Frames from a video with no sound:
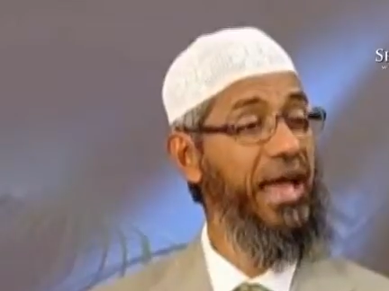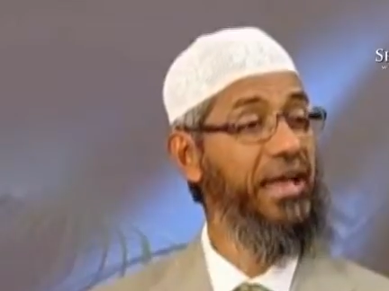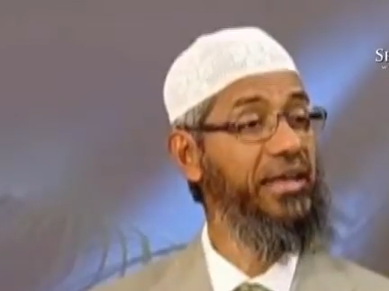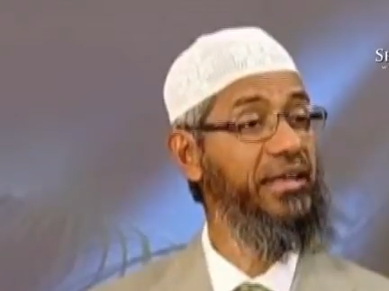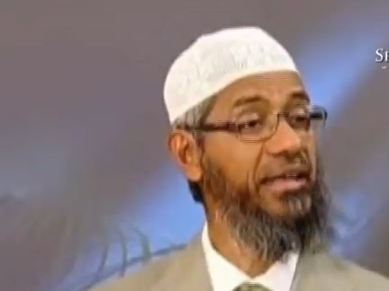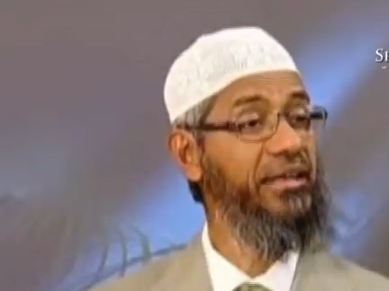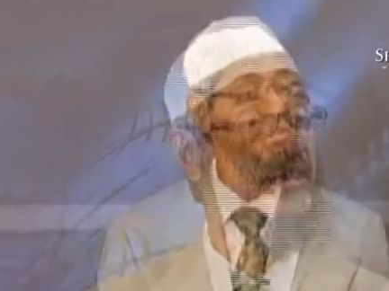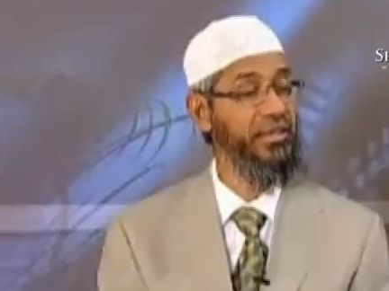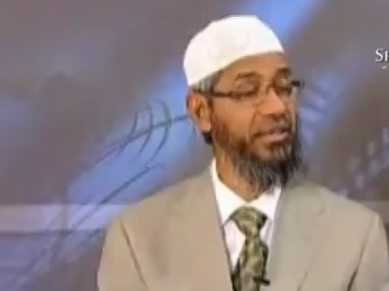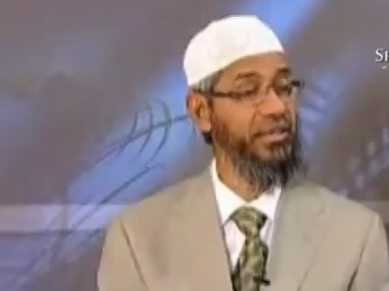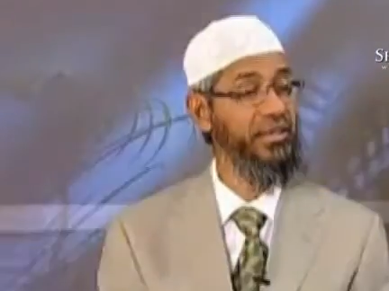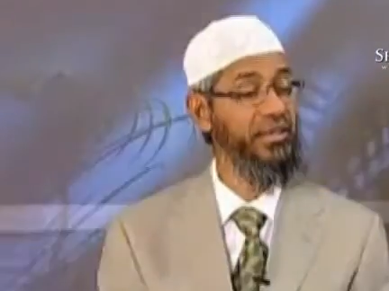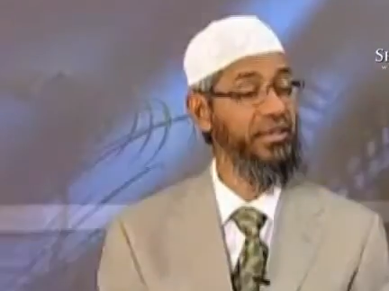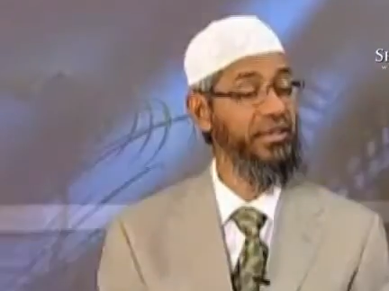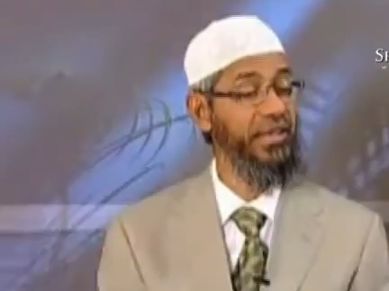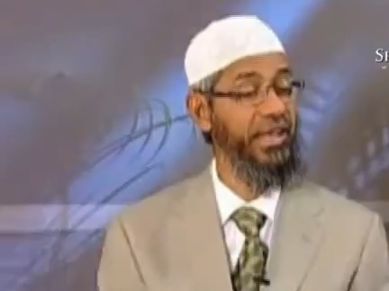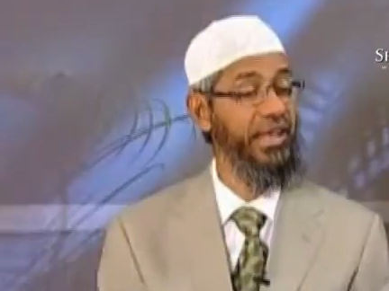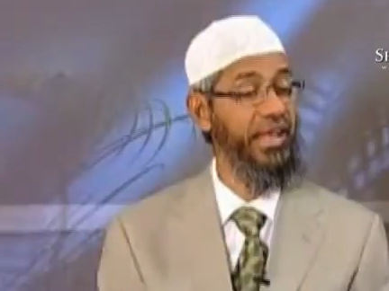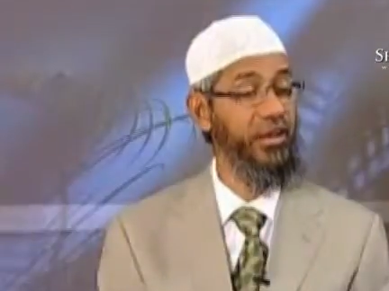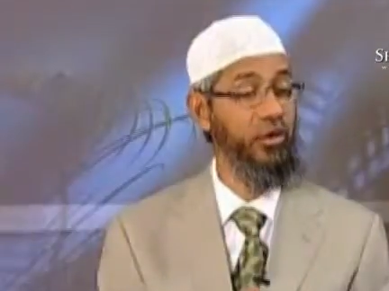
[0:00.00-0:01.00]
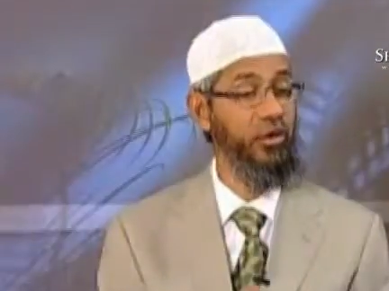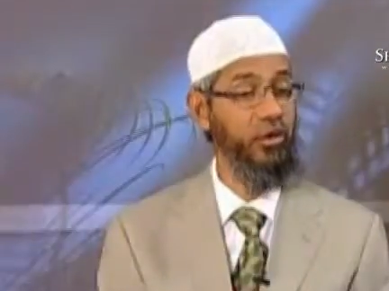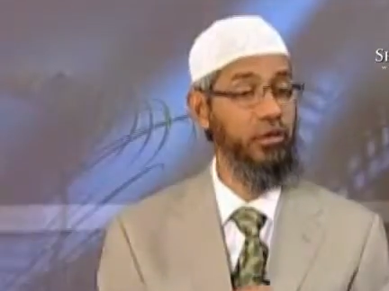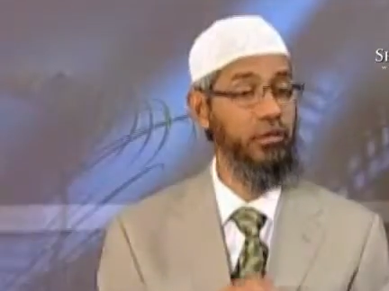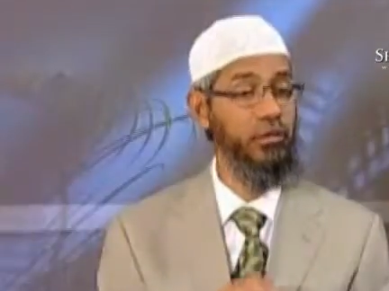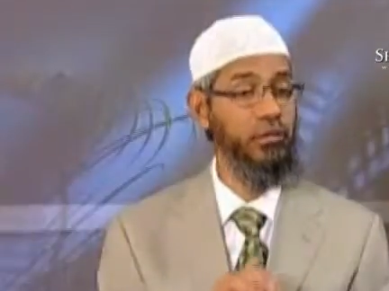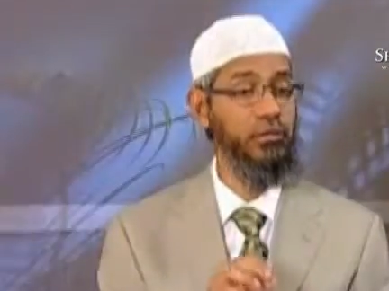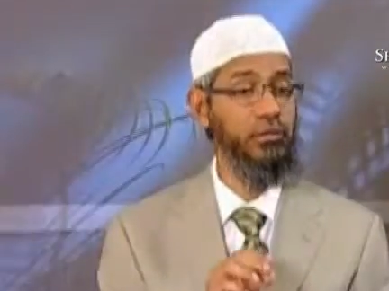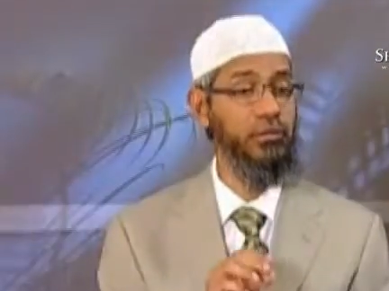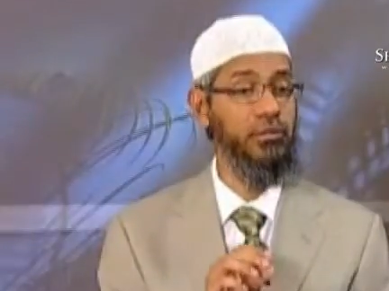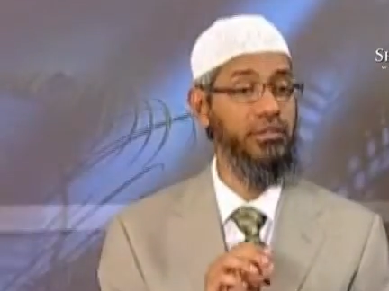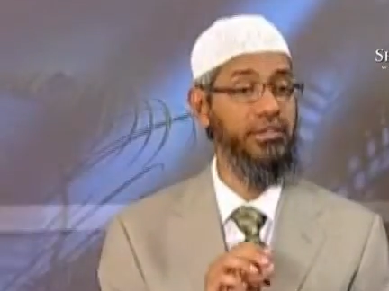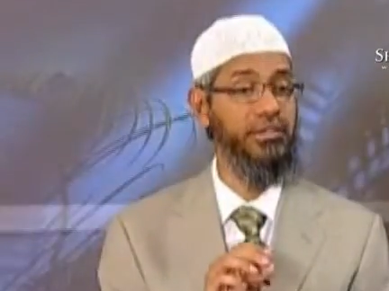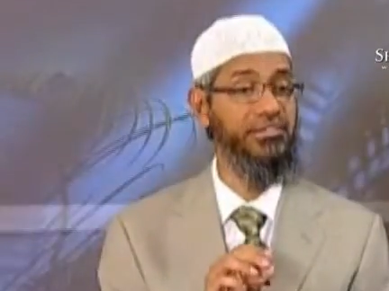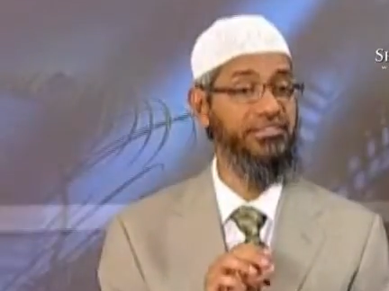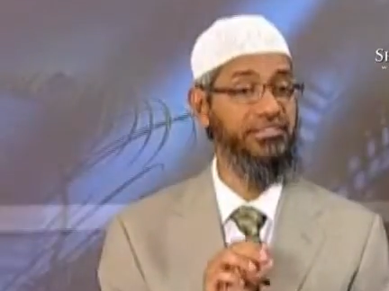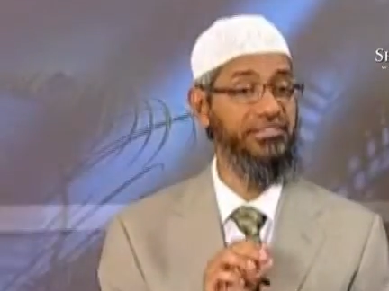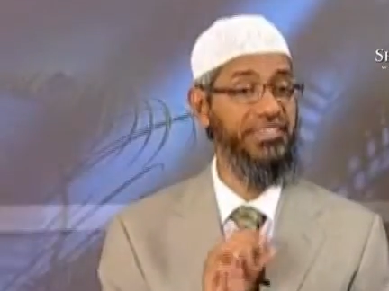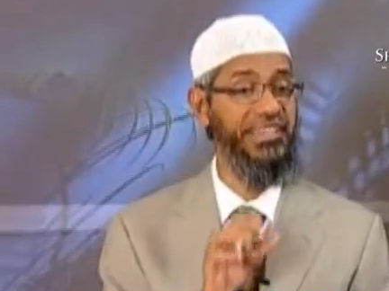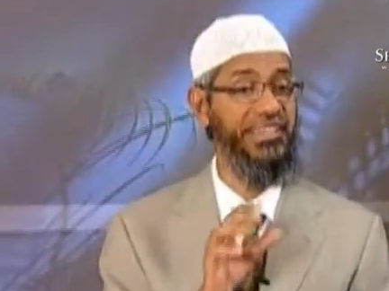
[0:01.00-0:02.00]
I cannot
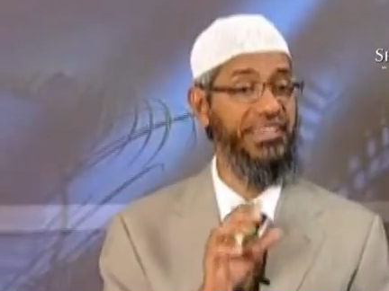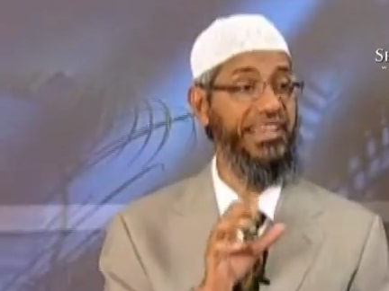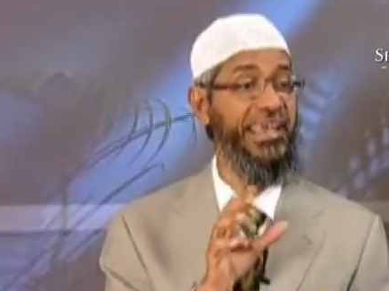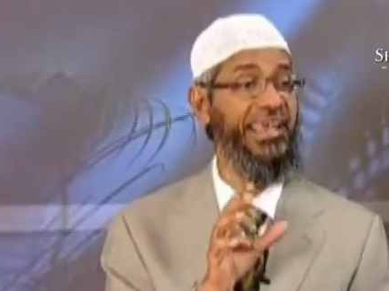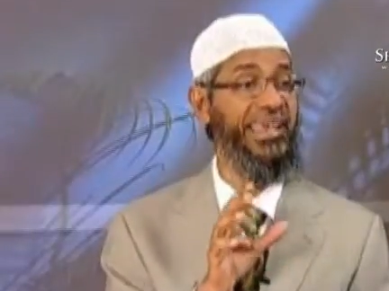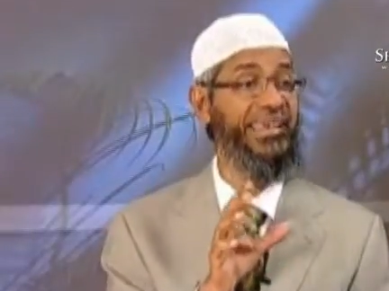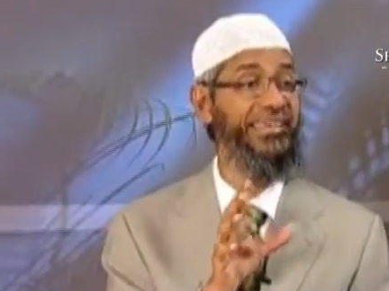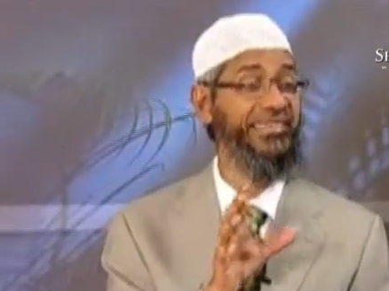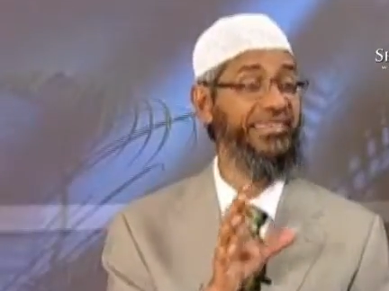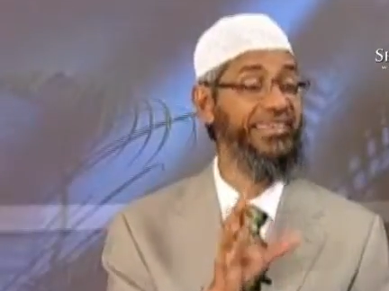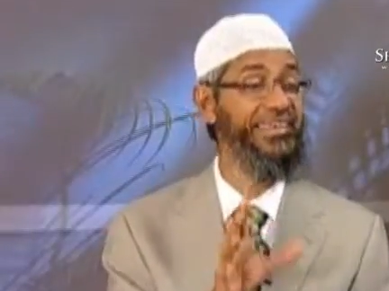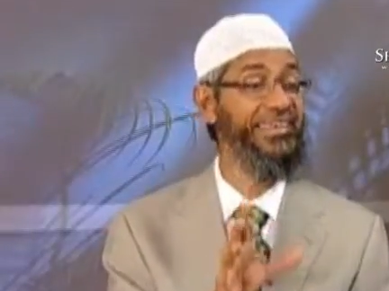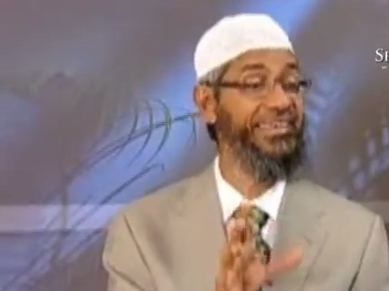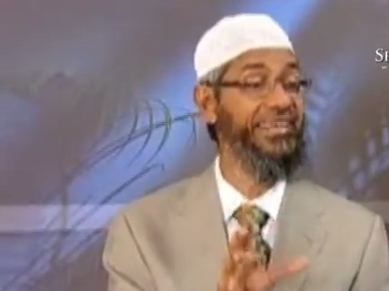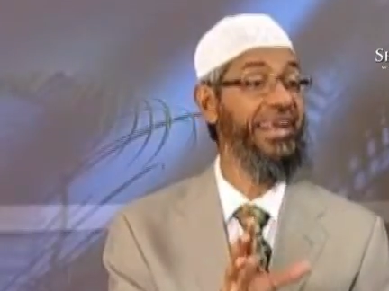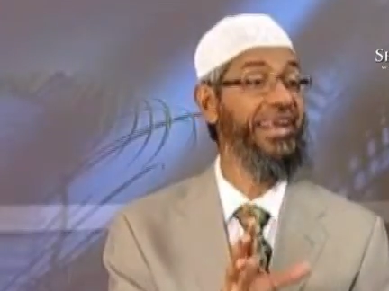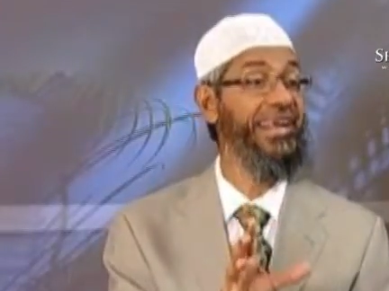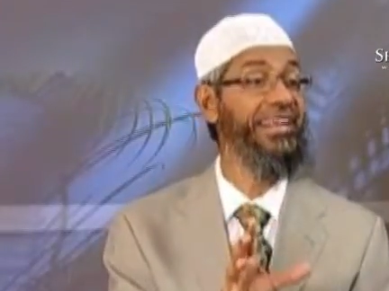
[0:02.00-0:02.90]
say anything,